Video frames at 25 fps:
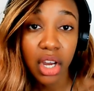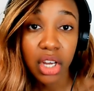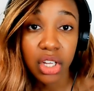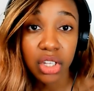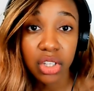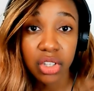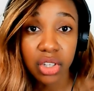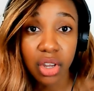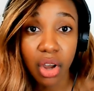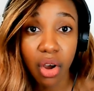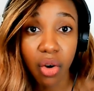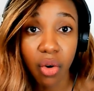
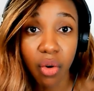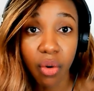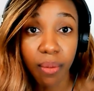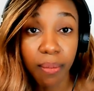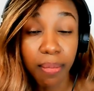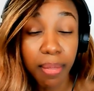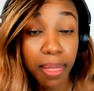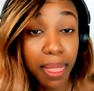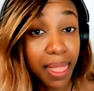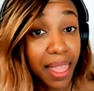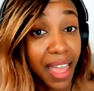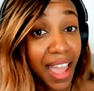
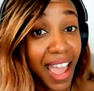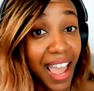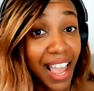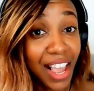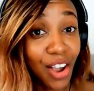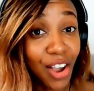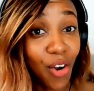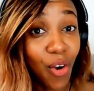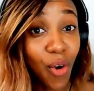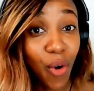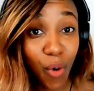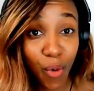So I
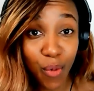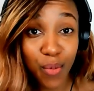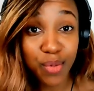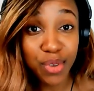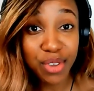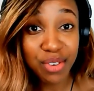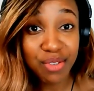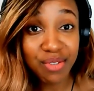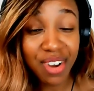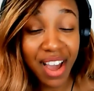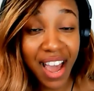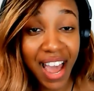hope
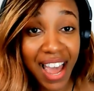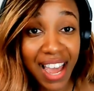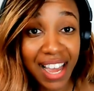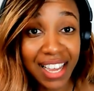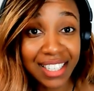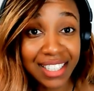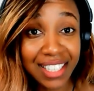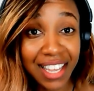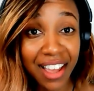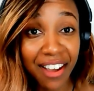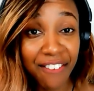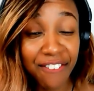you
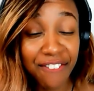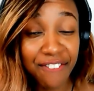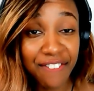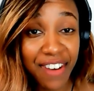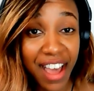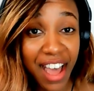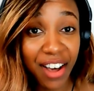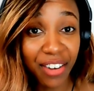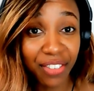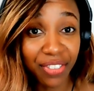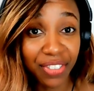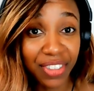guys have
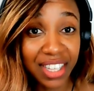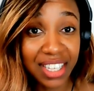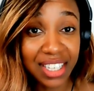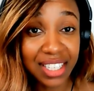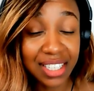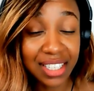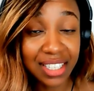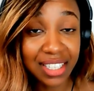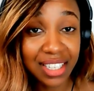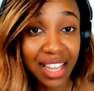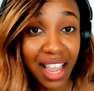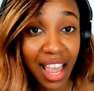found
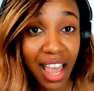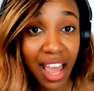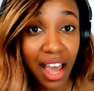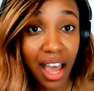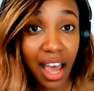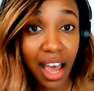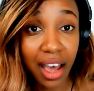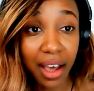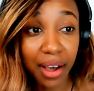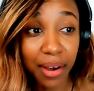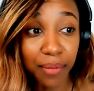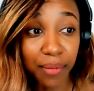this
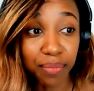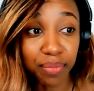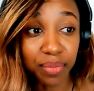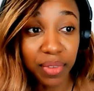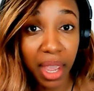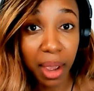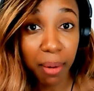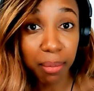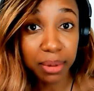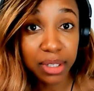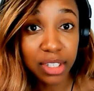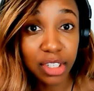um,
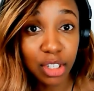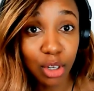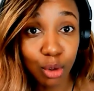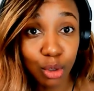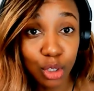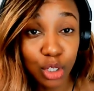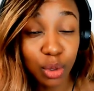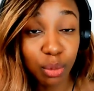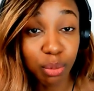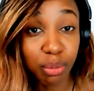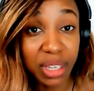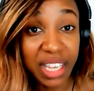episode
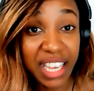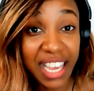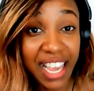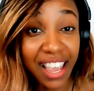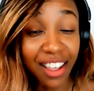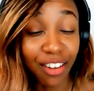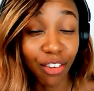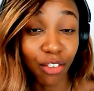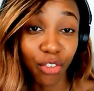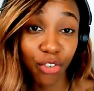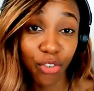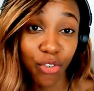to be
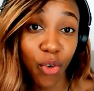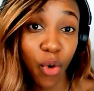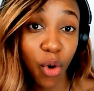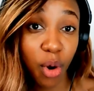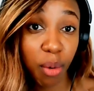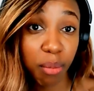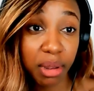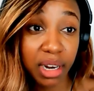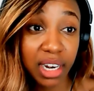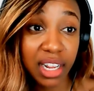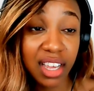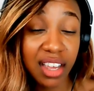
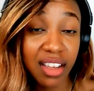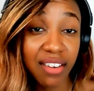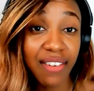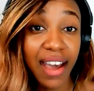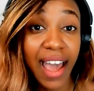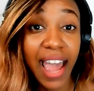informative.